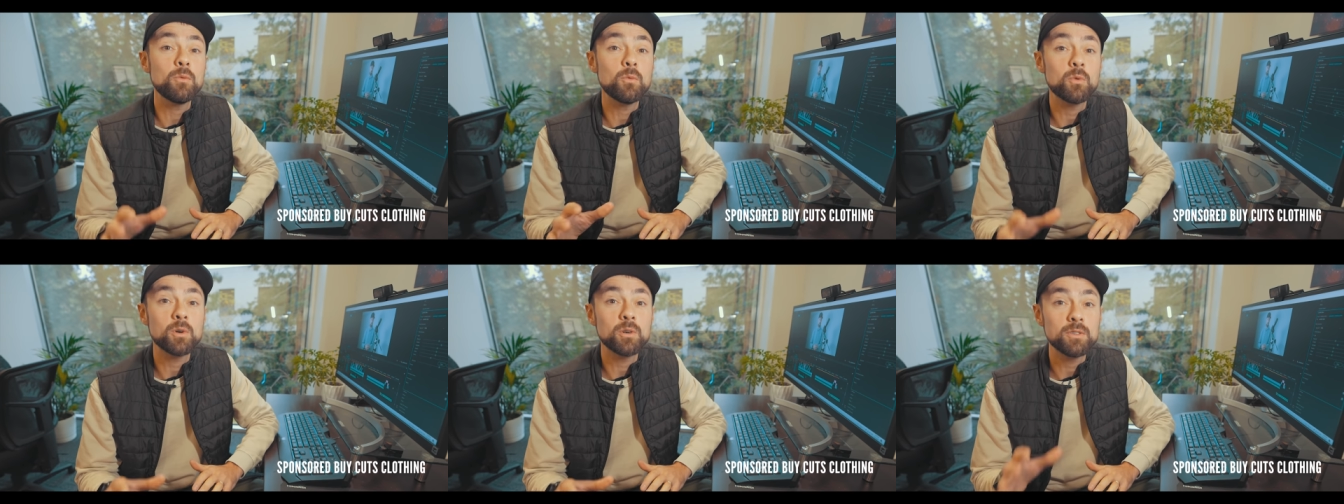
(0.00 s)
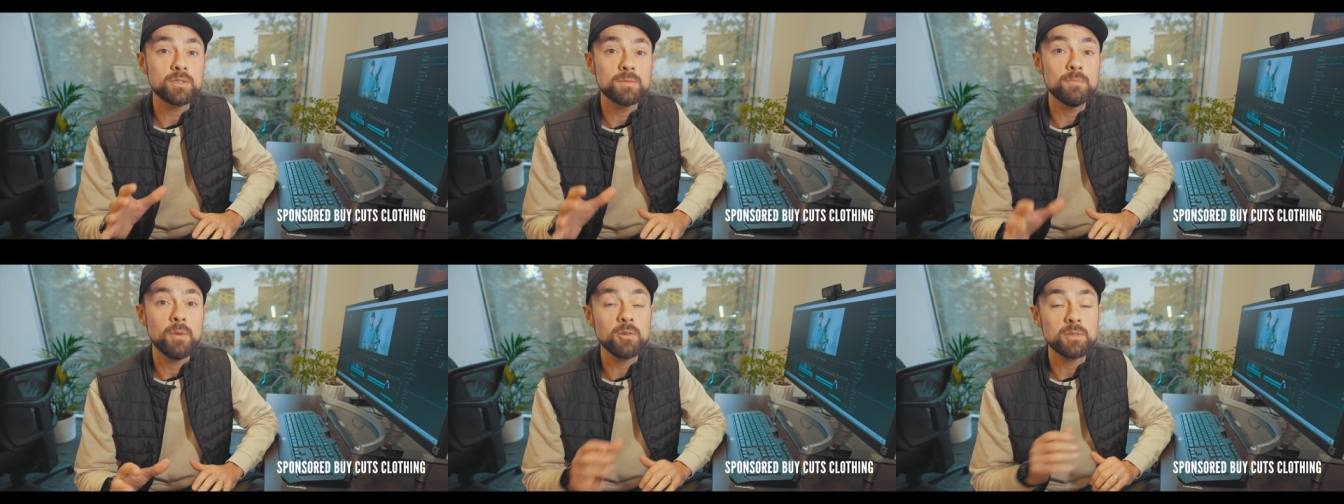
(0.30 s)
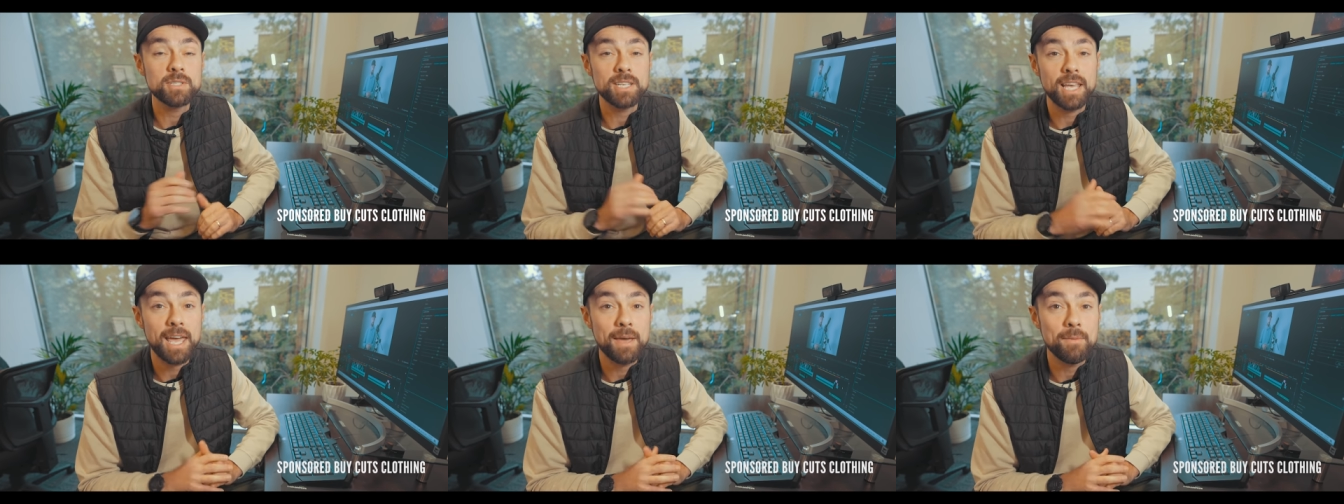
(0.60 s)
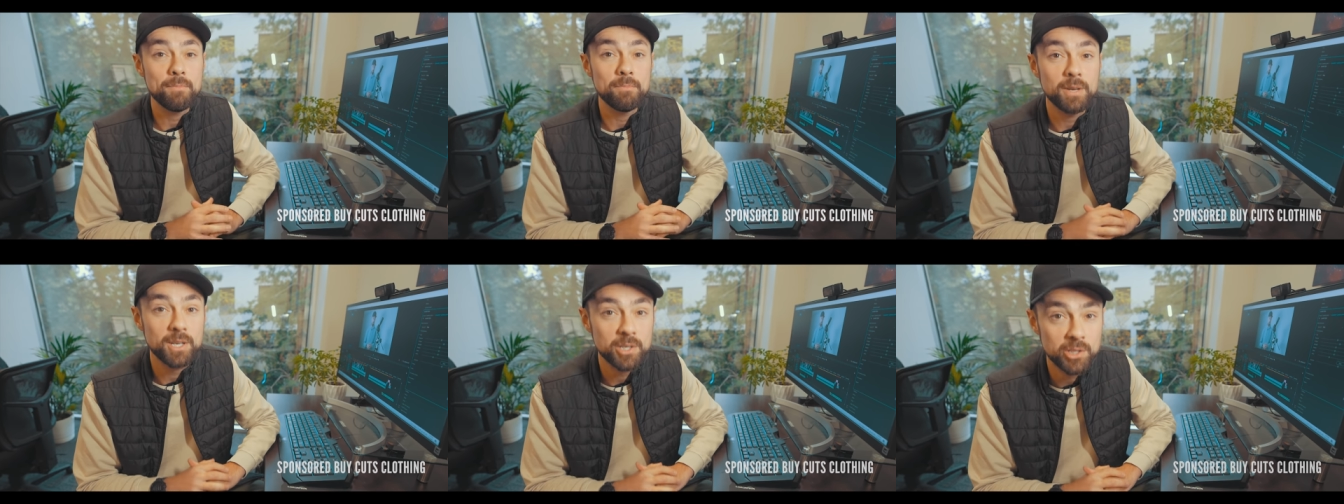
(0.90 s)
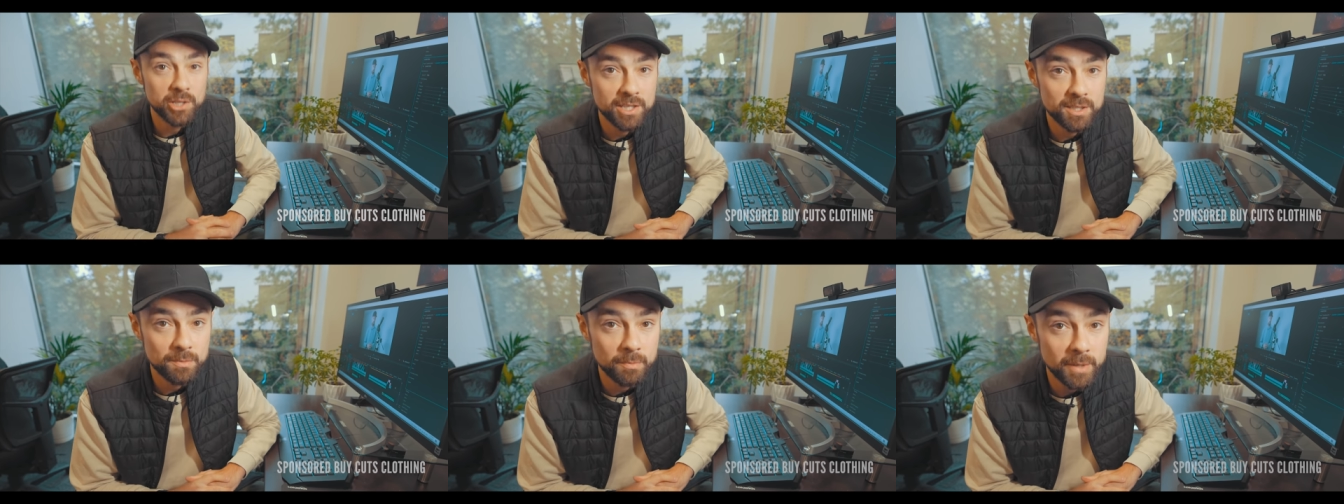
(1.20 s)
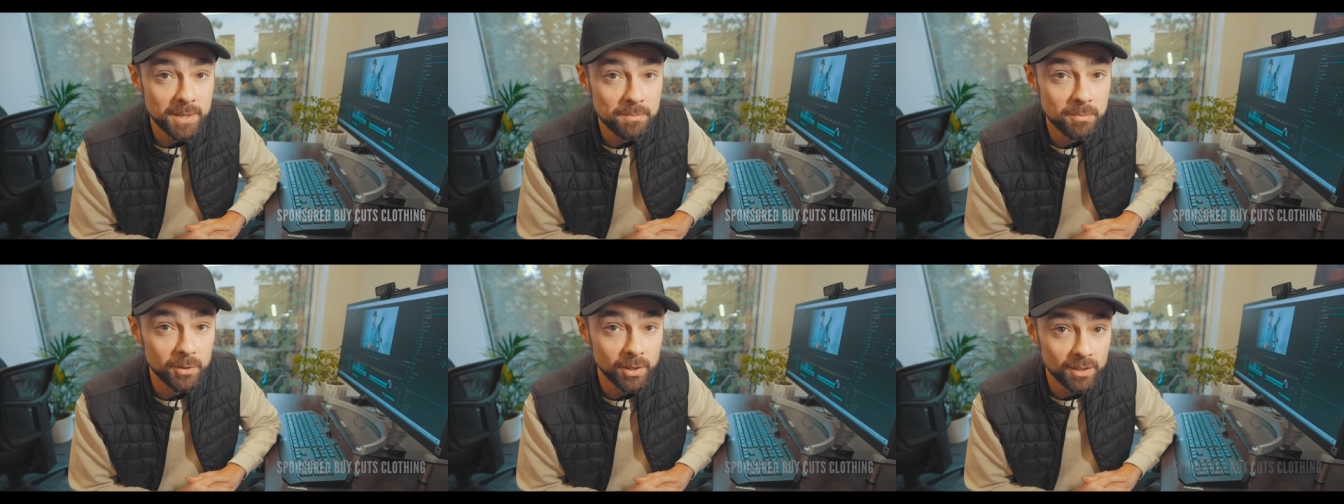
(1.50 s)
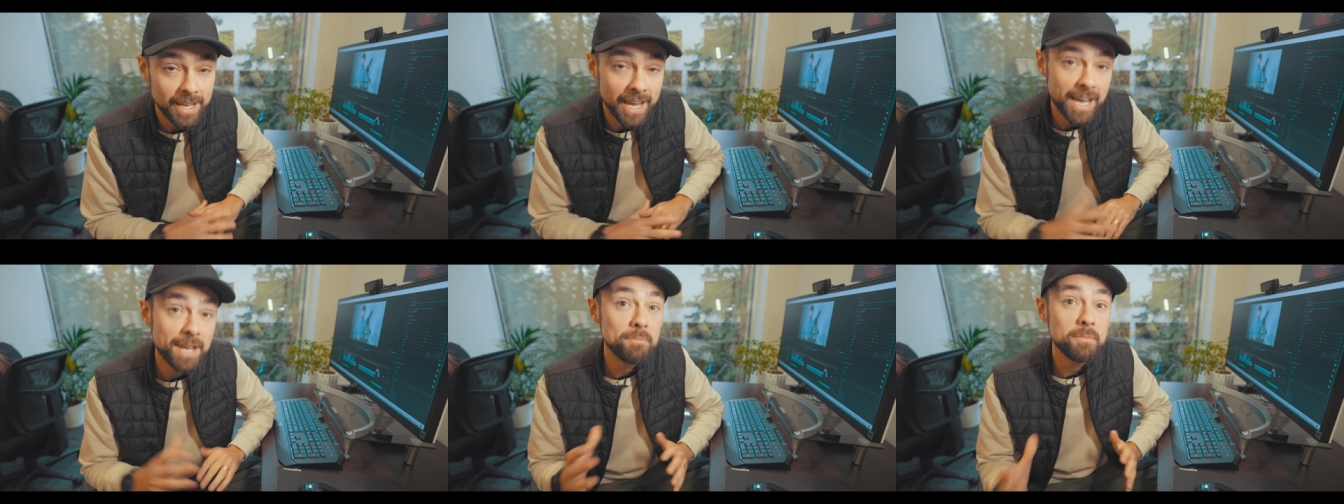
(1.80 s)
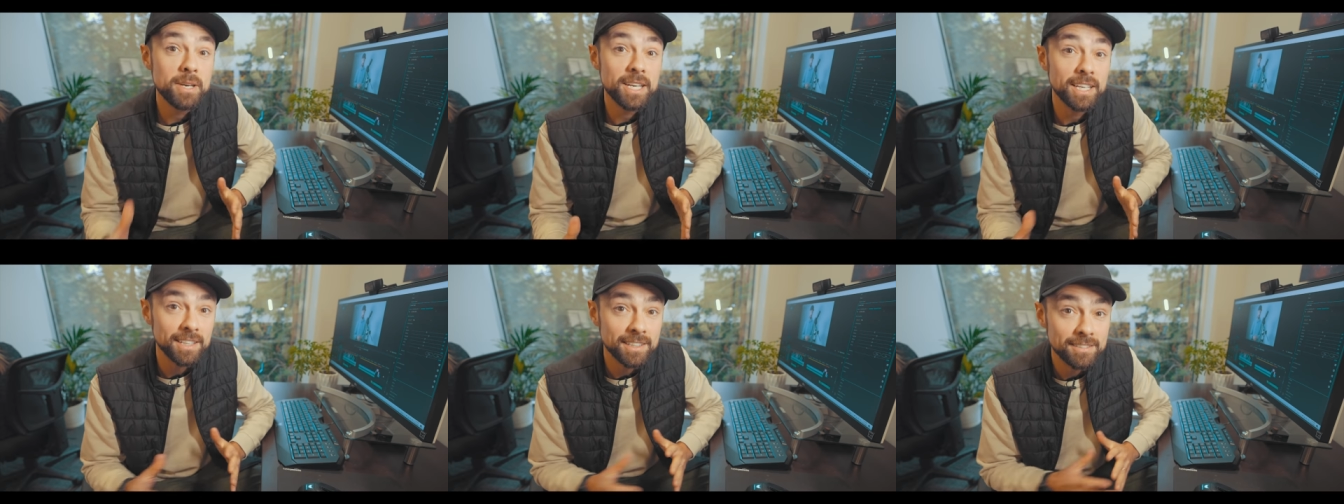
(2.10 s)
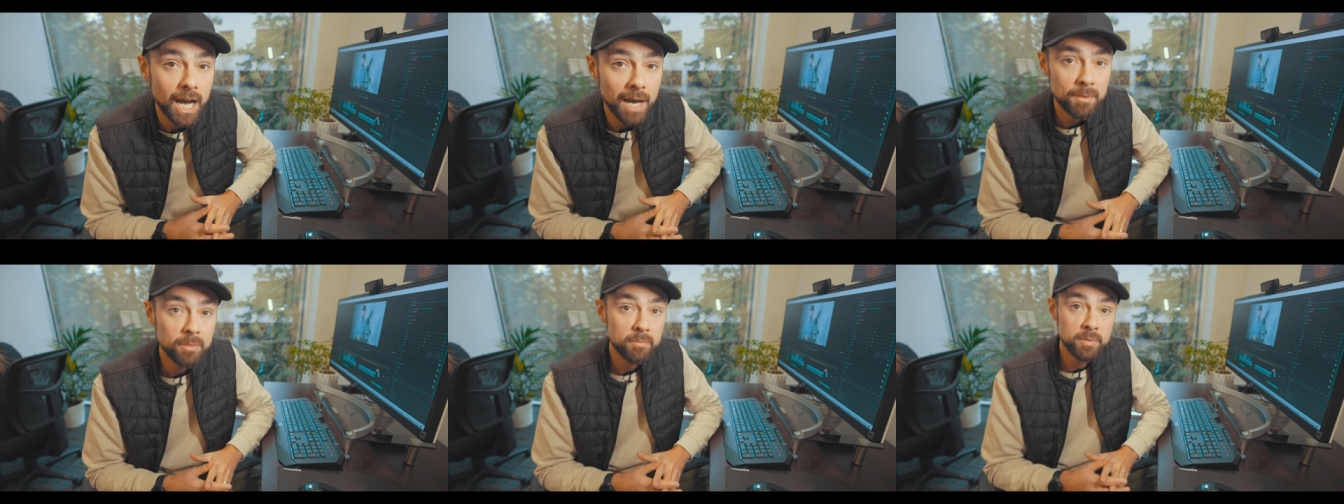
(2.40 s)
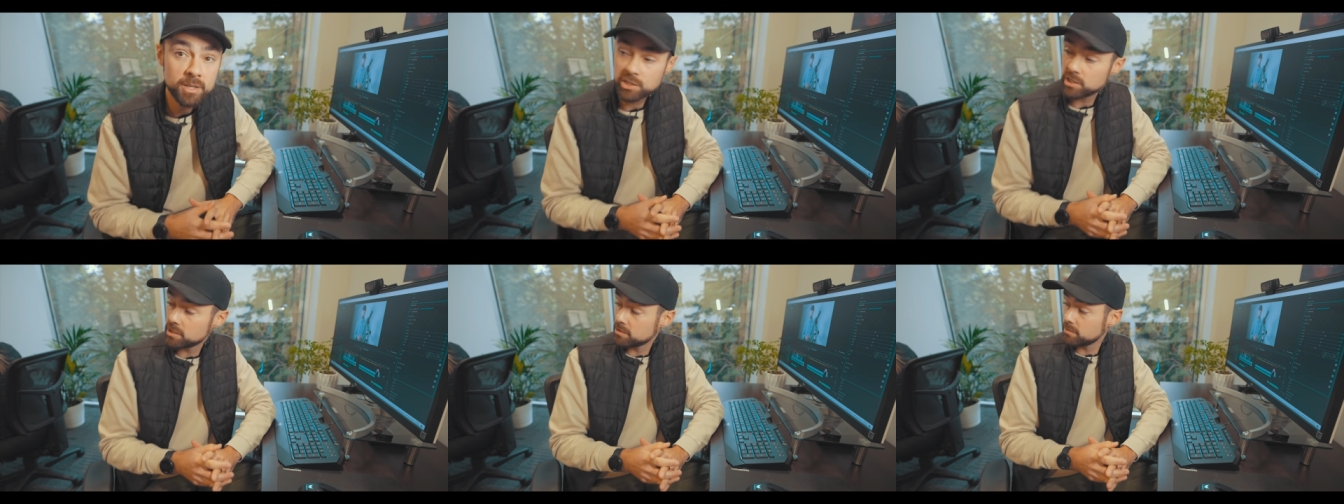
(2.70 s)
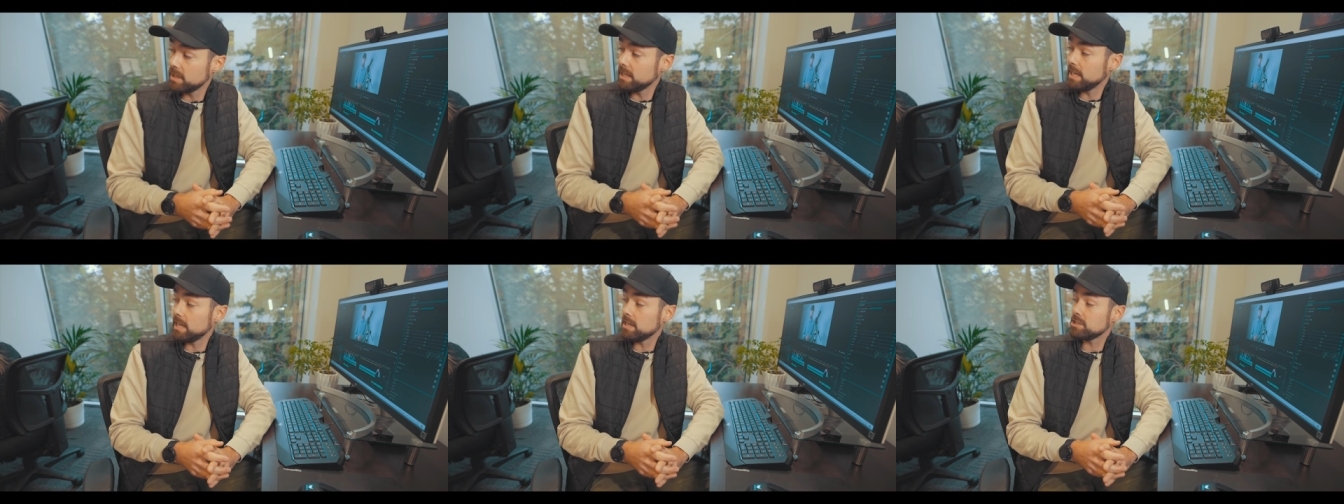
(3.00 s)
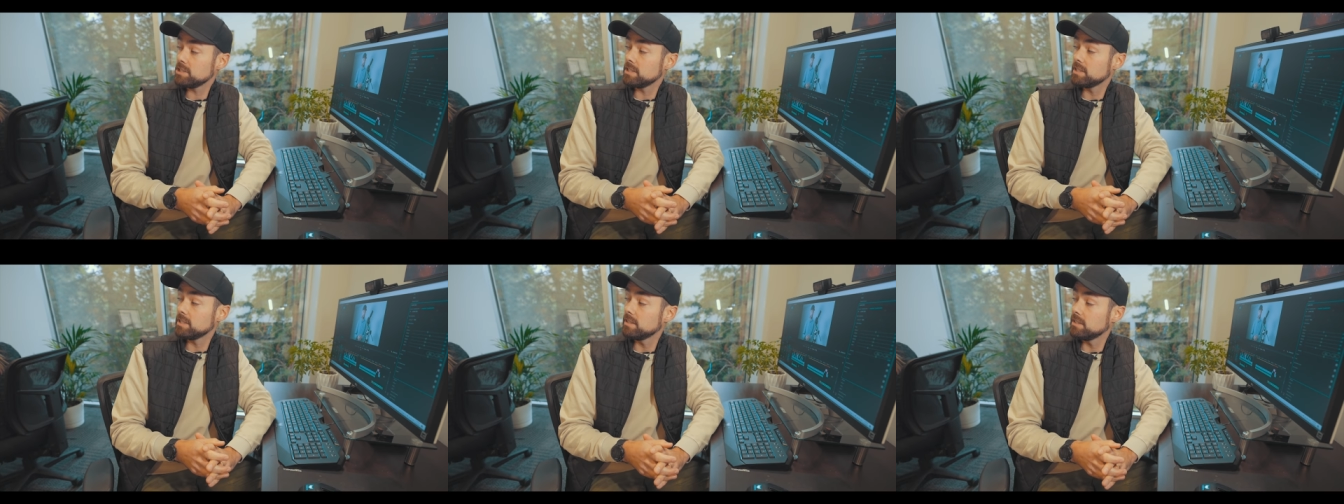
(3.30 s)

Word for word: world's most ambitious people. And me. I'm ambitious, right, Ash?